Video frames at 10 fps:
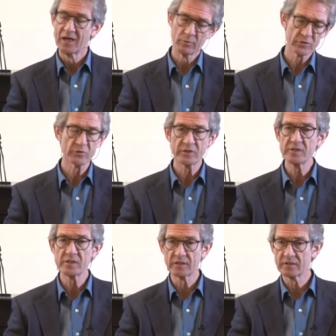I'm also
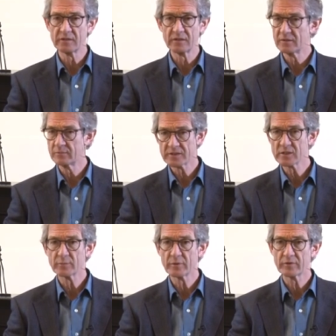teaching in
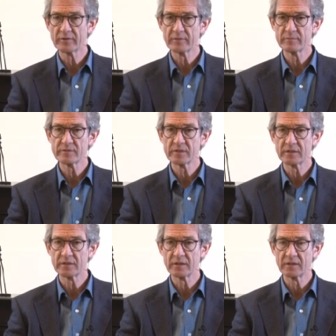bachelor programs
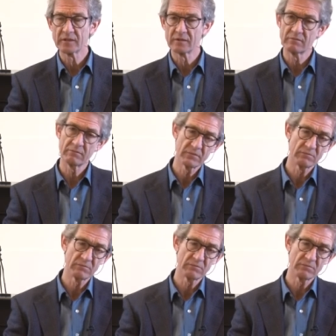and